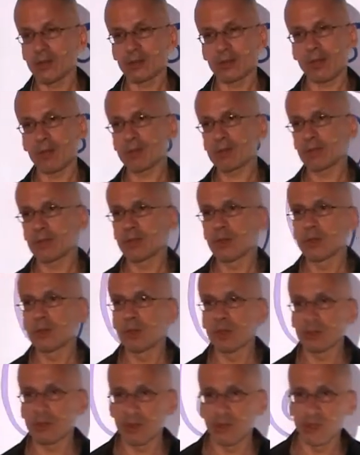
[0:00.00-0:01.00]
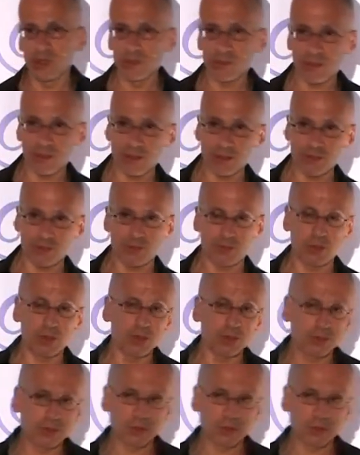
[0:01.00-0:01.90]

call them the New World Order of the,